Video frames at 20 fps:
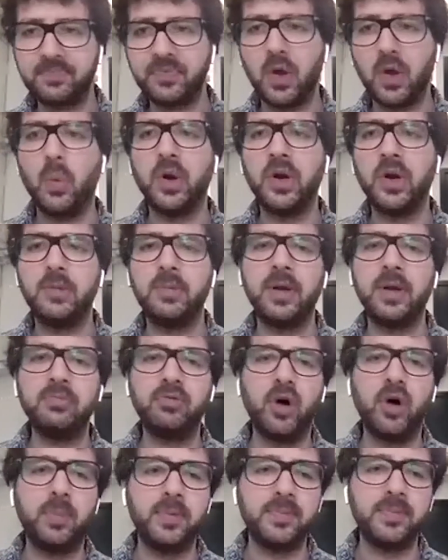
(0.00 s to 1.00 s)
And one of the big
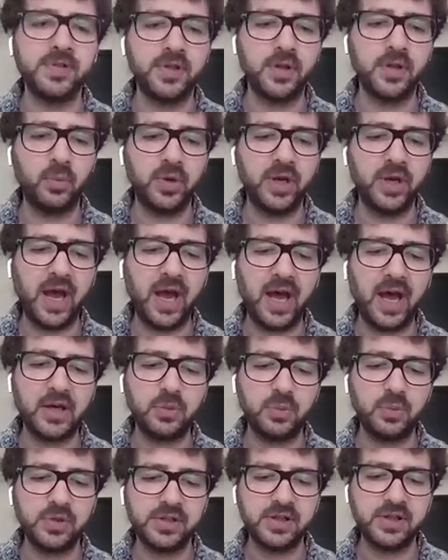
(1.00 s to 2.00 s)
problems that we had
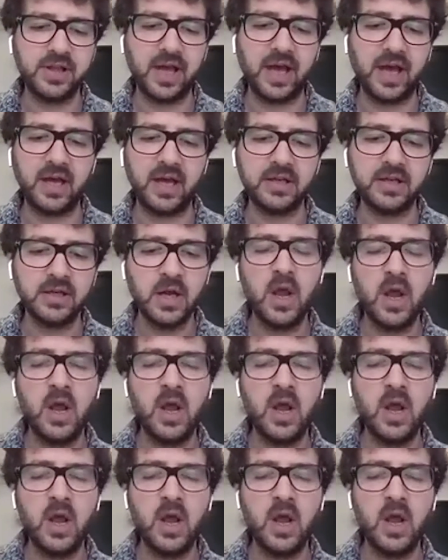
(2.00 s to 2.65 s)
was that,